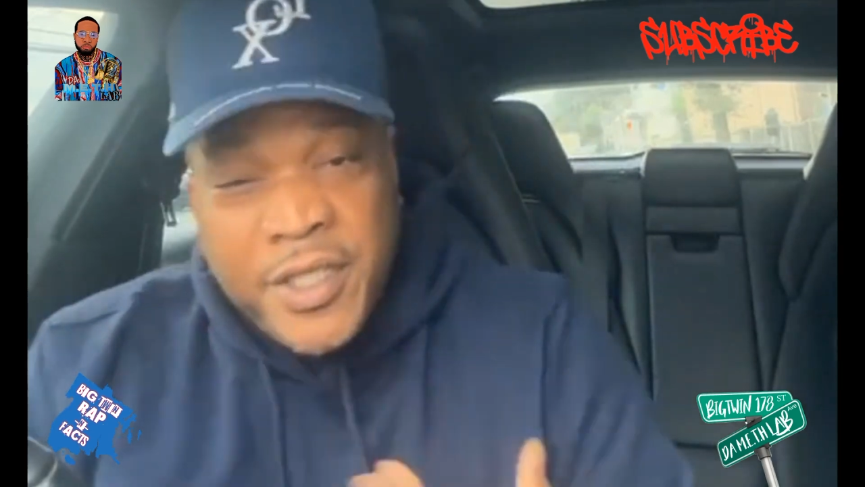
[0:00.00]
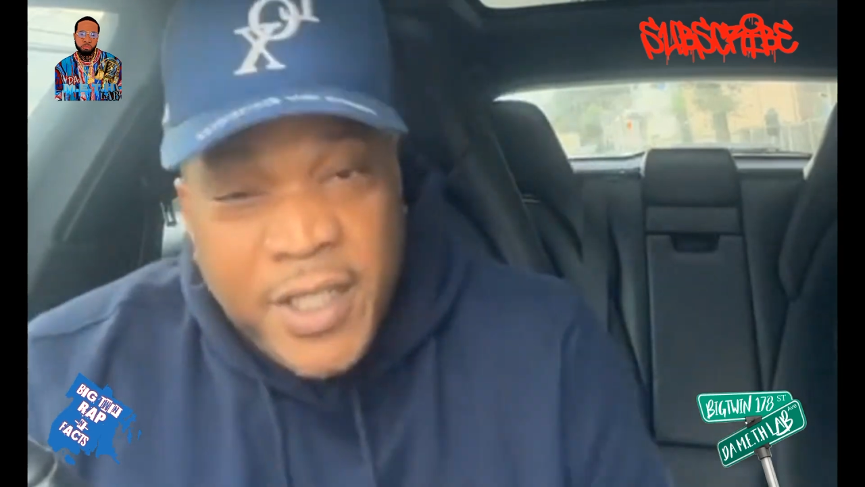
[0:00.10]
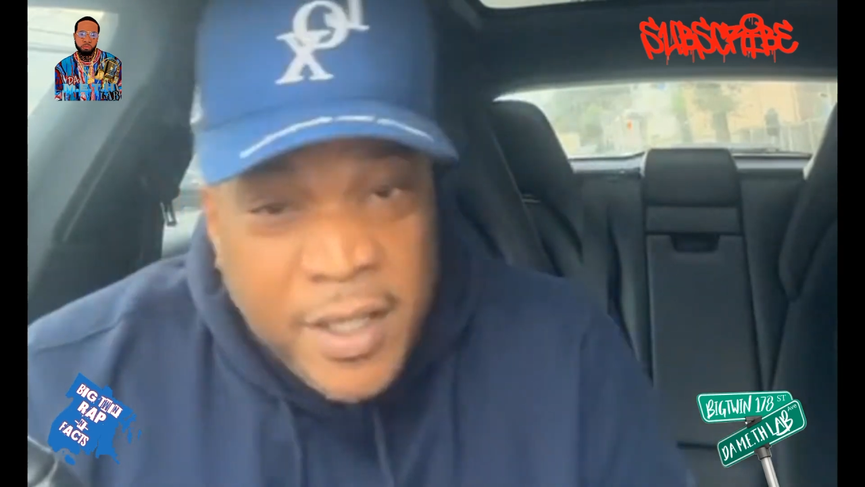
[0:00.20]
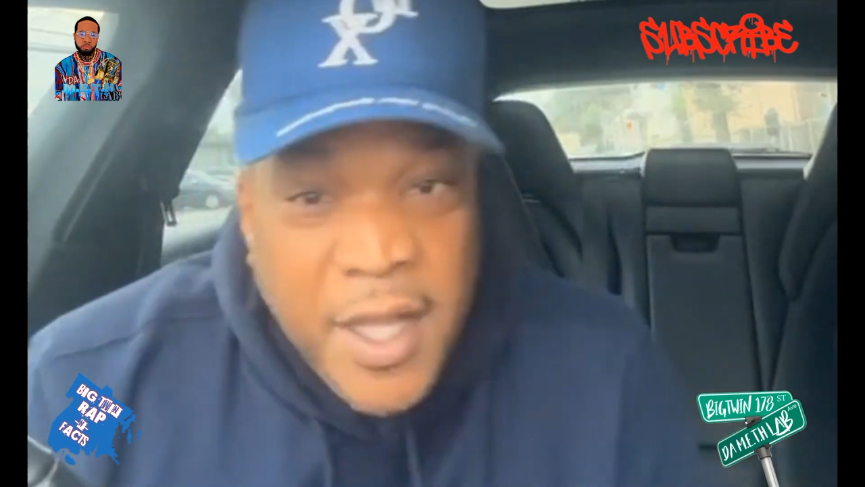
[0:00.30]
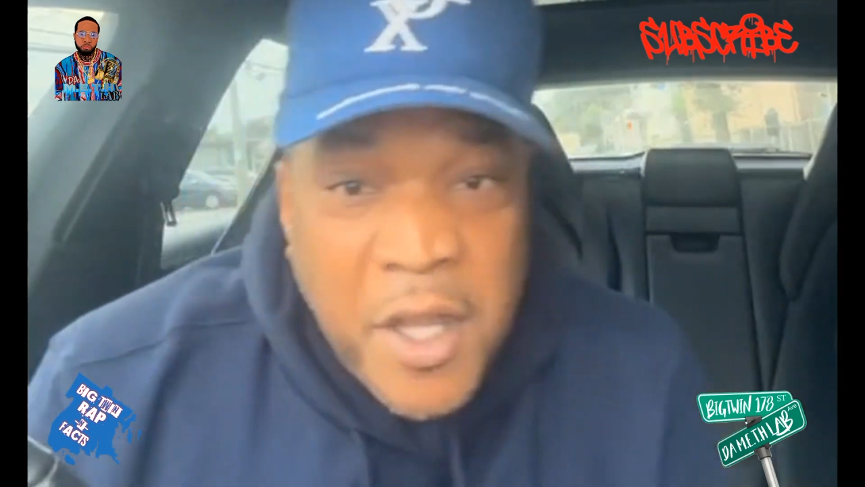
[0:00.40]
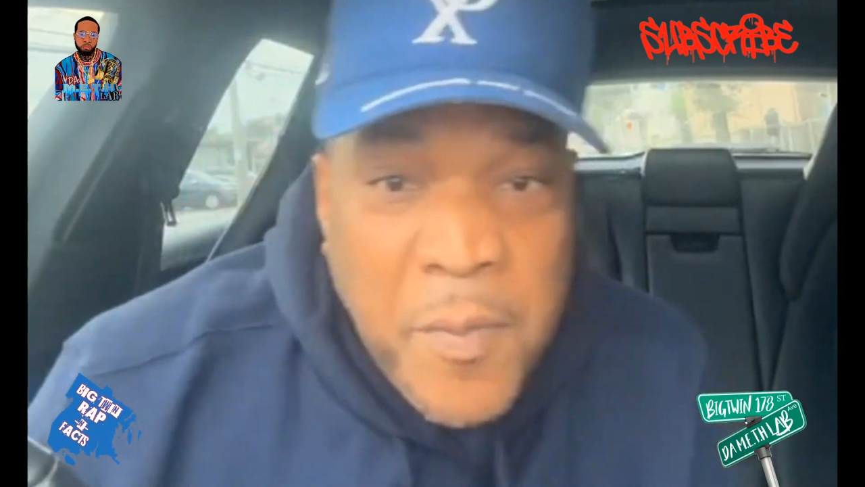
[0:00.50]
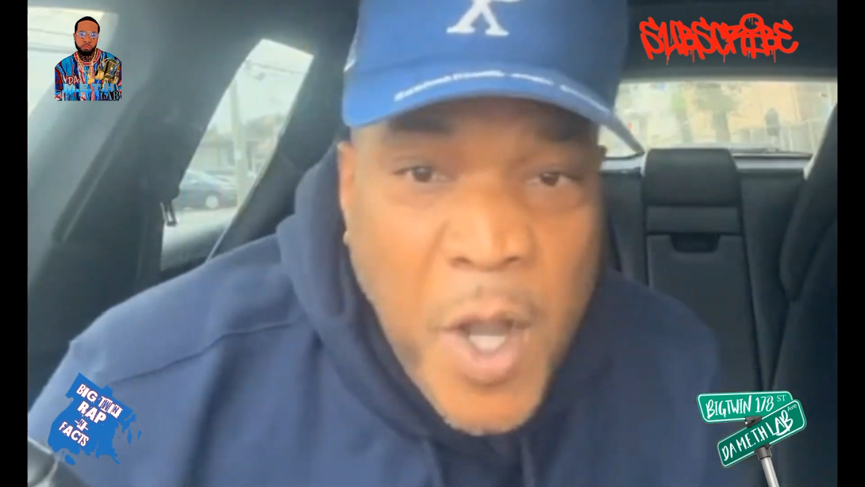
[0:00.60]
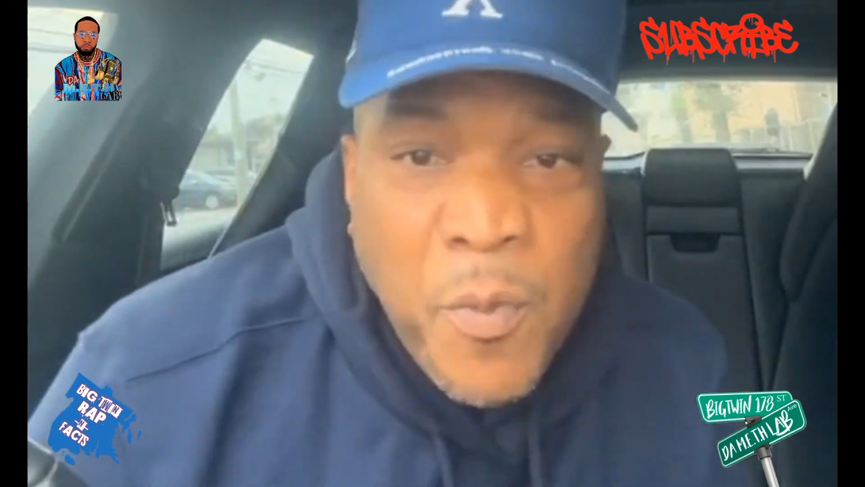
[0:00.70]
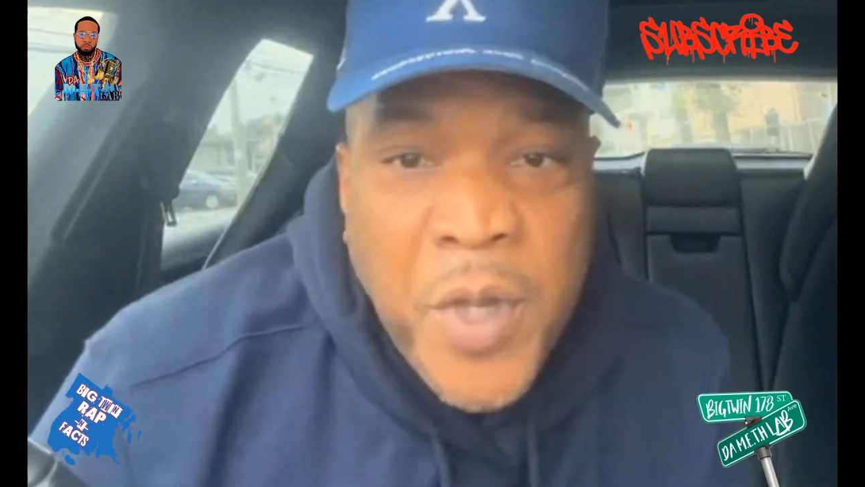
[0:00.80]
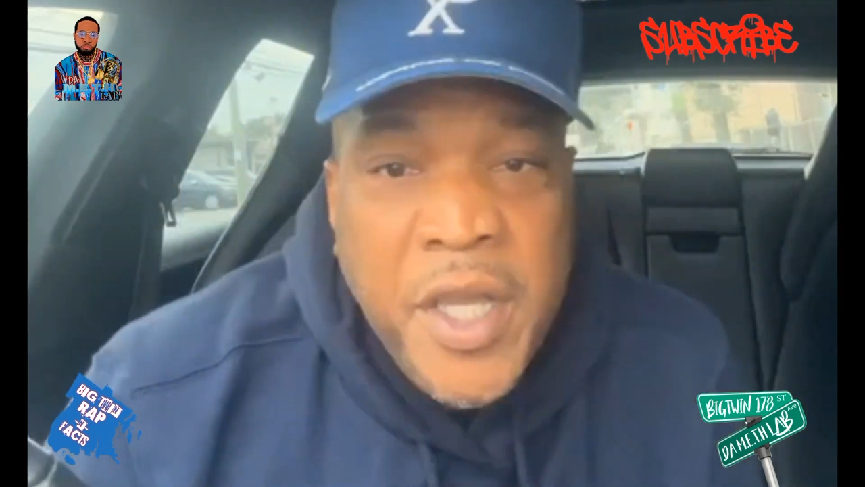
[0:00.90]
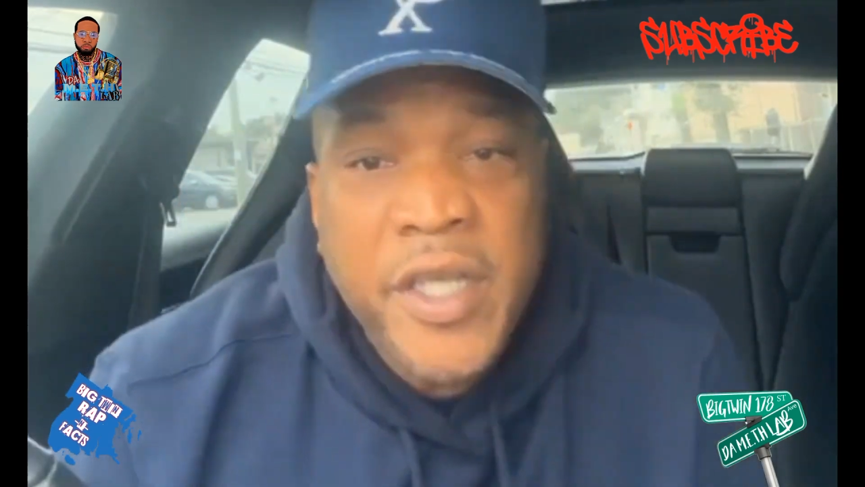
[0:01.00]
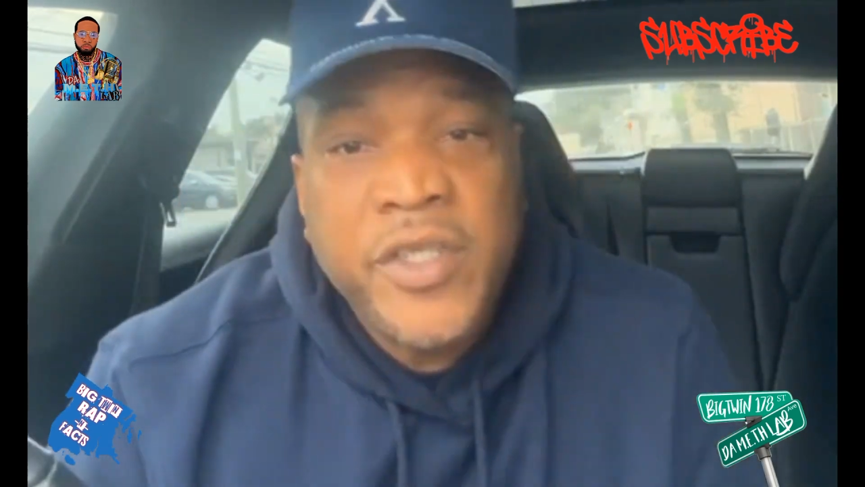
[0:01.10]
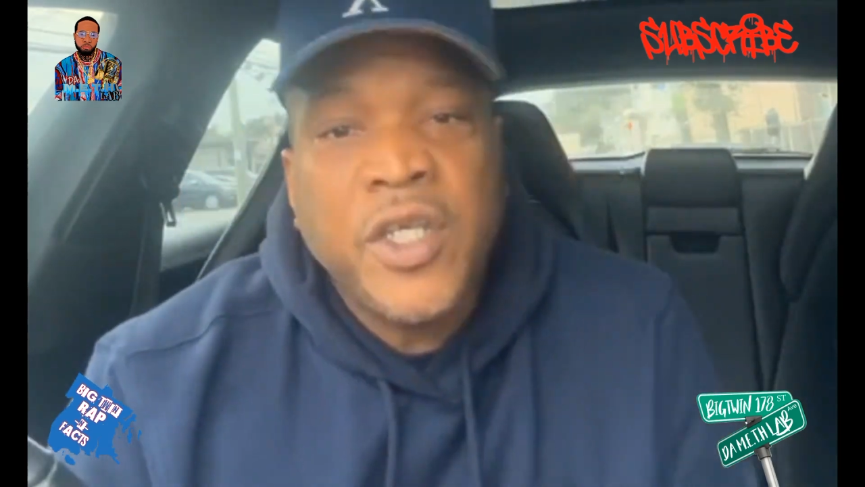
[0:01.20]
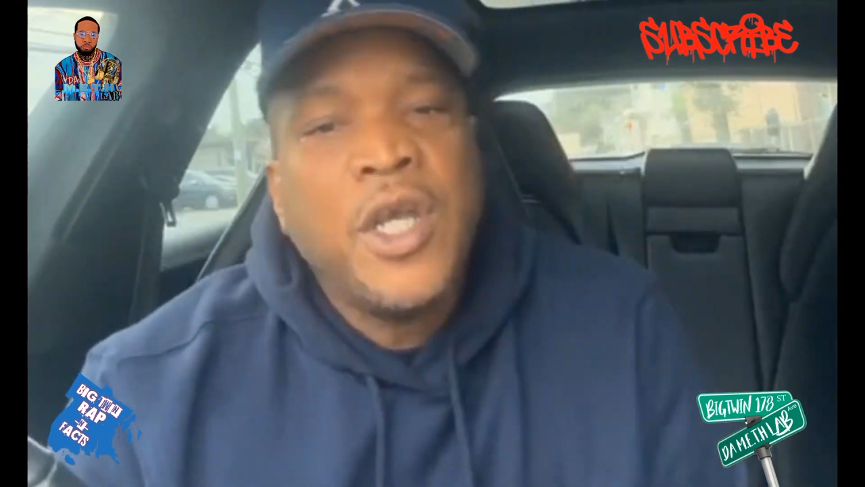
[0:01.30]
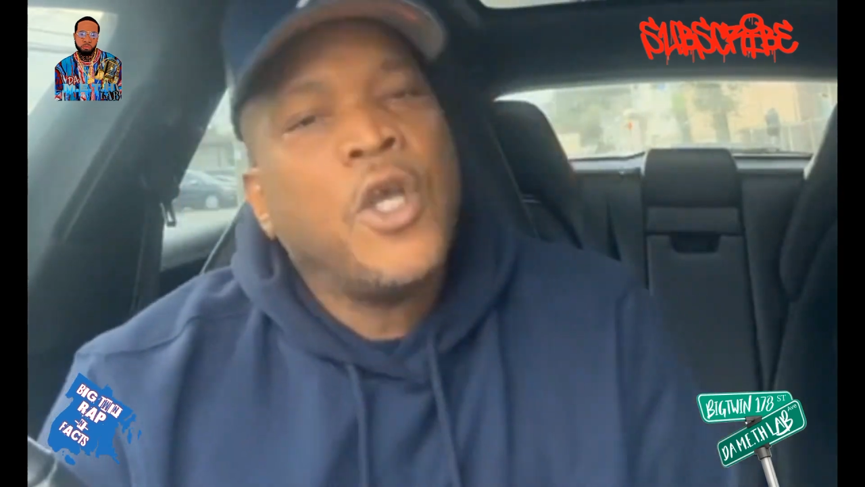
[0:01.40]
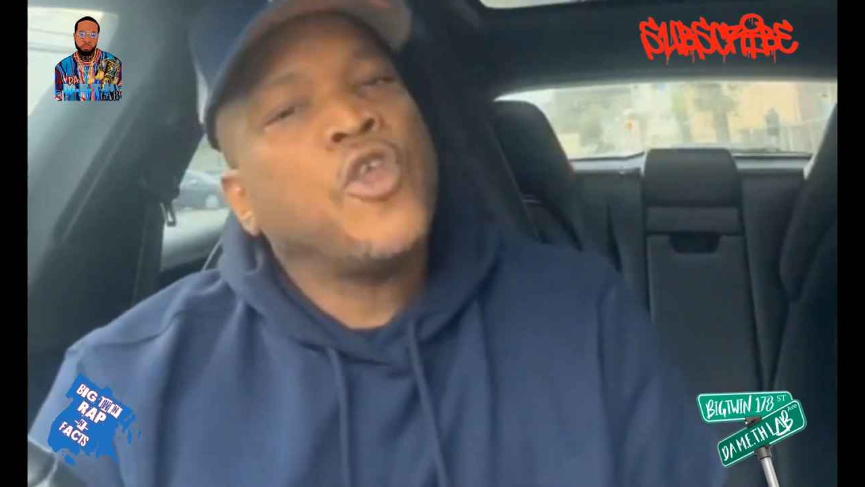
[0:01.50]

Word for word: See, the thing about me is